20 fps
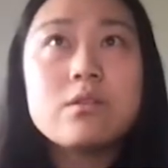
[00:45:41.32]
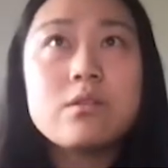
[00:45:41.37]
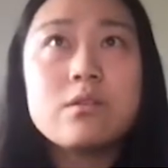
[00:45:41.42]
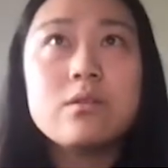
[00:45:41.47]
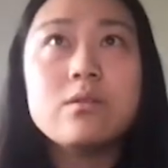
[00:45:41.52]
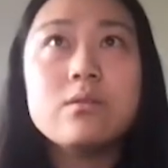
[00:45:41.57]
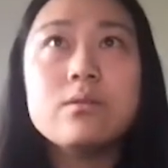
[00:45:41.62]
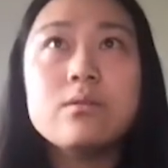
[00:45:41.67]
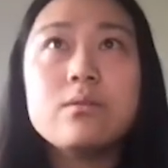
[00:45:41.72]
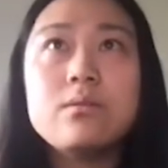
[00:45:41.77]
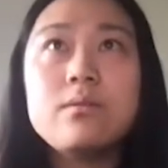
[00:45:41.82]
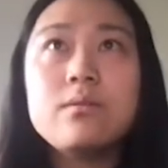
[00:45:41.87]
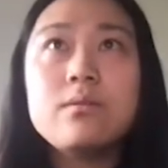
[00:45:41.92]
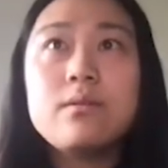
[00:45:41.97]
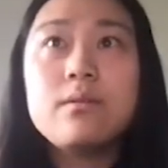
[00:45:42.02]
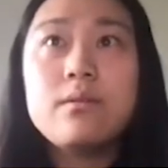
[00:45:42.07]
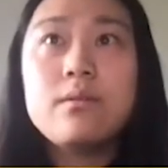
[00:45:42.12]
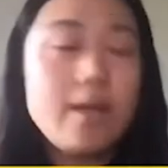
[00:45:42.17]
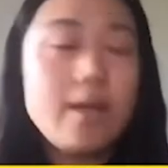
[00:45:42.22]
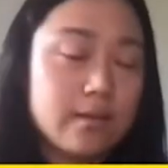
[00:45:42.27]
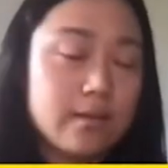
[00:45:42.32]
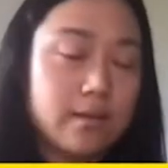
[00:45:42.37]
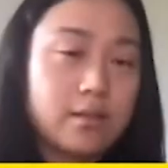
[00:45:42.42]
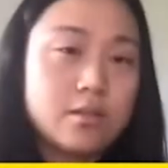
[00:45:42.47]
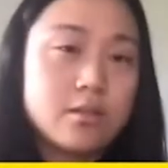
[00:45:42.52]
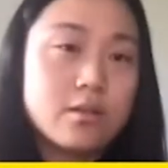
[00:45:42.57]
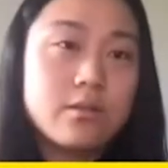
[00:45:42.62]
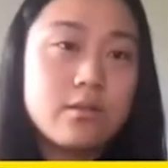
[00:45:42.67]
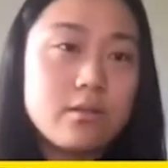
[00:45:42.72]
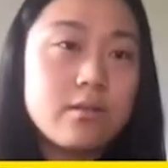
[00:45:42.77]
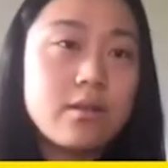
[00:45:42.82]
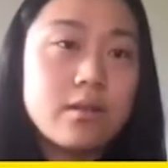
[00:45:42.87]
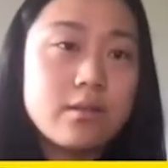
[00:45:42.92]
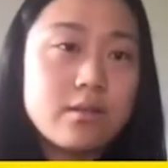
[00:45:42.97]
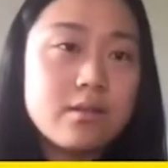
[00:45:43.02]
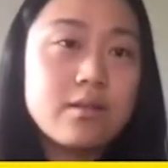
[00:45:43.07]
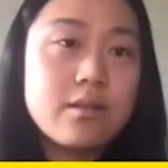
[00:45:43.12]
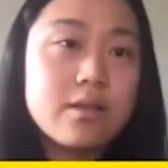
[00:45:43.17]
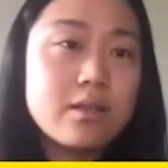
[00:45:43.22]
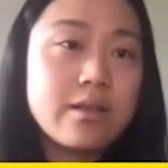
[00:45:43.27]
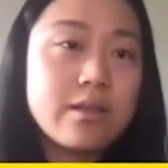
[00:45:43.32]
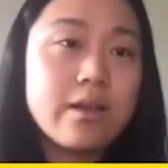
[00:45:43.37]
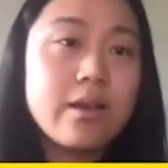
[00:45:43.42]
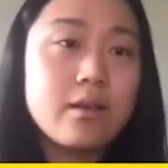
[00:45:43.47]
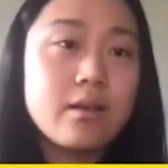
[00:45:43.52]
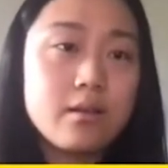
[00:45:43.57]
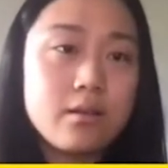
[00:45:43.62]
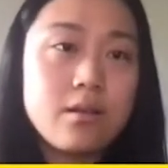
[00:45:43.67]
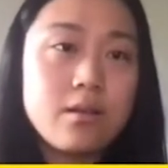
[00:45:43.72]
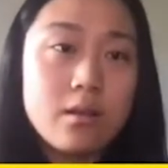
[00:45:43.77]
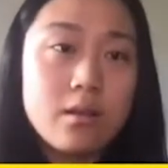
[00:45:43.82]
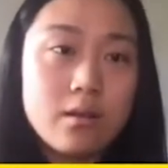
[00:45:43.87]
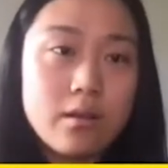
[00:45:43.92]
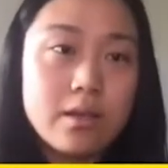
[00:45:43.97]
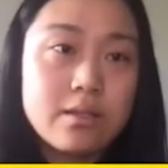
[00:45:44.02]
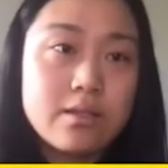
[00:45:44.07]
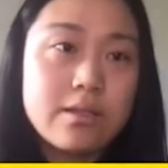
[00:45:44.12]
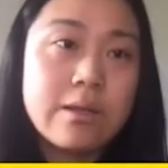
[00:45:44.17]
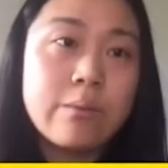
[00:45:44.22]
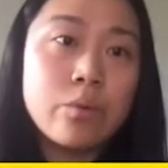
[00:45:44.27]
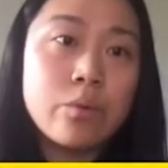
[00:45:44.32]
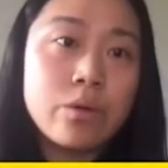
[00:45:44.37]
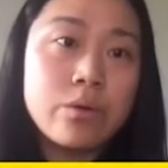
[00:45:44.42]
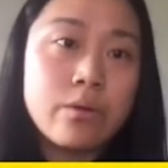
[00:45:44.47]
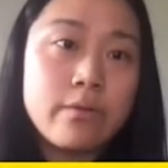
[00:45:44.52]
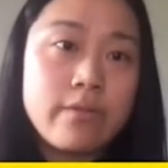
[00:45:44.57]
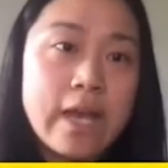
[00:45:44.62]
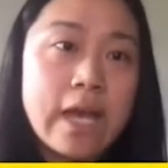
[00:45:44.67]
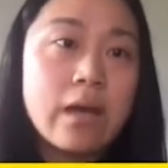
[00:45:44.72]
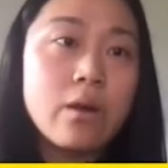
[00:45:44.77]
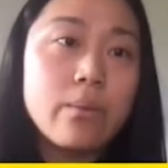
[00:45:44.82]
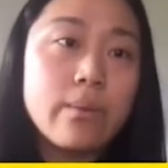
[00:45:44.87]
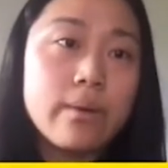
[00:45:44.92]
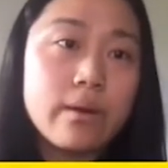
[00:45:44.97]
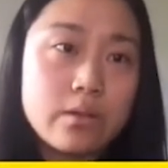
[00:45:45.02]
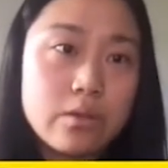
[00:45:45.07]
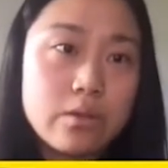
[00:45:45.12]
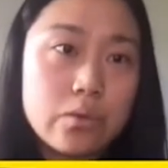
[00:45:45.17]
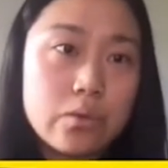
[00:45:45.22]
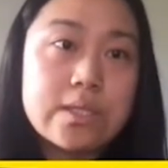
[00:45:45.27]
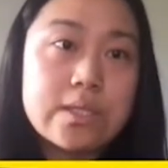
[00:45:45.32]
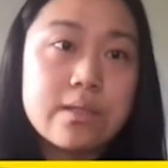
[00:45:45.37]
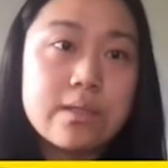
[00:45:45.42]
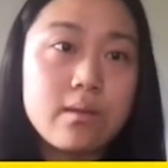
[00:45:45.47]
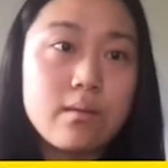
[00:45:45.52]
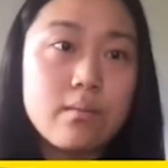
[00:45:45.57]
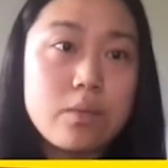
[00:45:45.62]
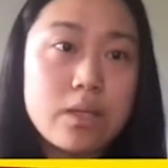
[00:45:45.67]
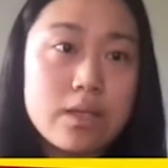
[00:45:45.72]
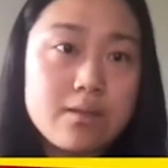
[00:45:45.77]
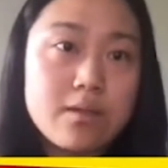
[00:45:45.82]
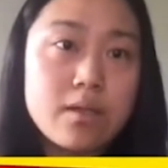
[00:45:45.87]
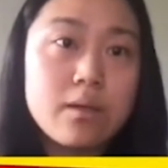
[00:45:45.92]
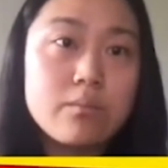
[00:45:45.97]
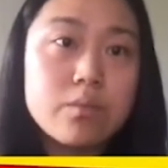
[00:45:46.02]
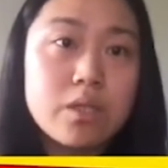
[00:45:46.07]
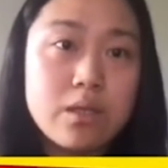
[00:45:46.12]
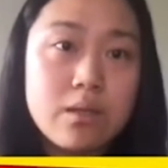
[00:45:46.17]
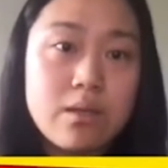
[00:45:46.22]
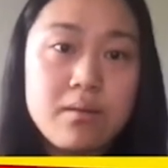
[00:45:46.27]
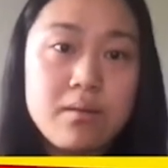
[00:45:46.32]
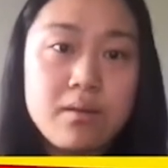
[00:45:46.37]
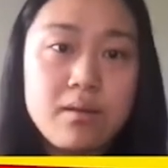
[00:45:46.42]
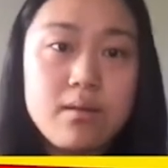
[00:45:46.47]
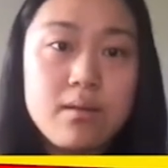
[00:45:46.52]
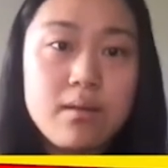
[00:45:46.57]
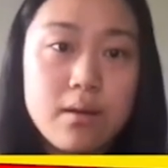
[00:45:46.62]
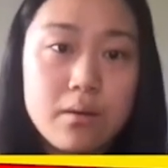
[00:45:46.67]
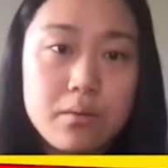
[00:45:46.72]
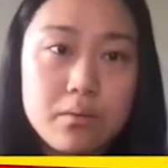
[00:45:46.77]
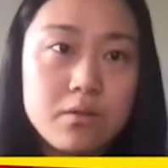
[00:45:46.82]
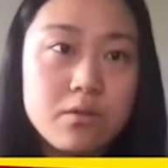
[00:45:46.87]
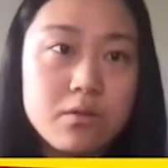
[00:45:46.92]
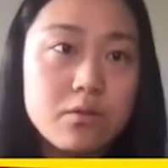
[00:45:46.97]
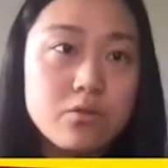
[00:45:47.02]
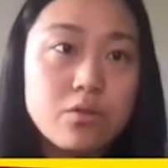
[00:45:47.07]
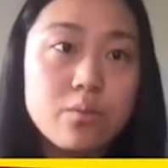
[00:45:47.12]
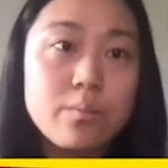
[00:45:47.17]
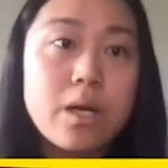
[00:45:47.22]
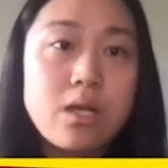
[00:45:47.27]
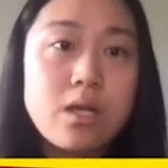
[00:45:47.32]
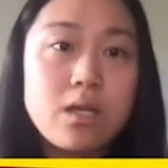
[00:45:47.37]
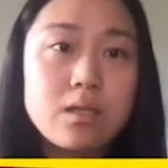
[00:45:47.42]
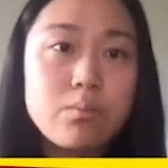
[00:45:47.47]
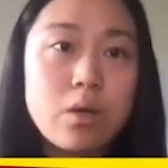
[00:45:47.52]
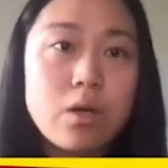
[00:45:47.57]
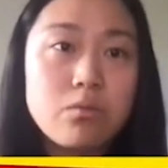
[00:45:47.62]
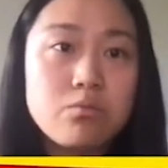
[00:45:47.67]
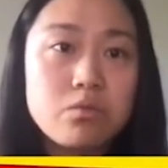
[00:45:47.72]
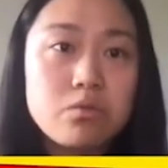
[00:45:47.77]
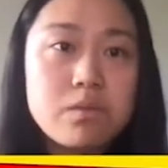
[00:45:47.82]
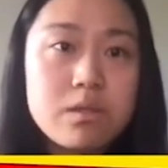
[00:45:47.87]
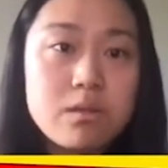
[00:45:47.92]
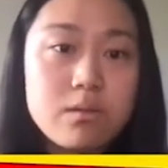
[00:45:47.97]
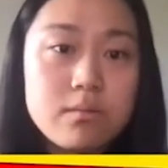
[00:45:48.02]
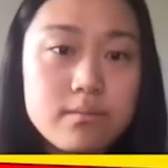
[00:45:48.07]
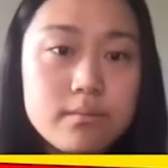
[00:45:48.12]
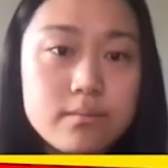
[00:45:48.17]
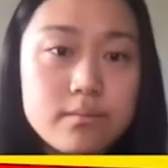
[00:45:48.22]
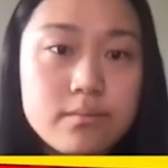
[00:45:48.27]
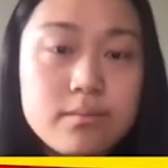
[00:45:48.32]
So yeah, that's all. That's like another example of how we're using Bayesian in our robotics problems.